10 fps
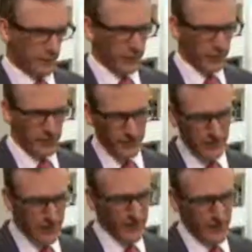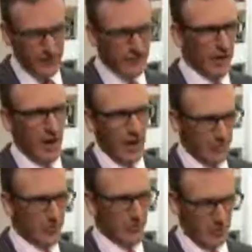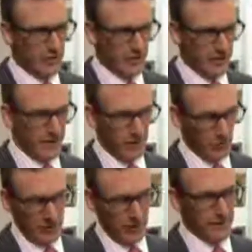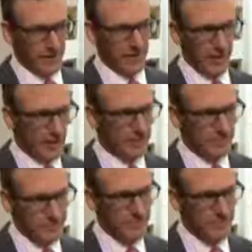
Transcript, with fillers: So it's sort of, you're giving it a bit of a hybrid approach, I think, when it comes down to that.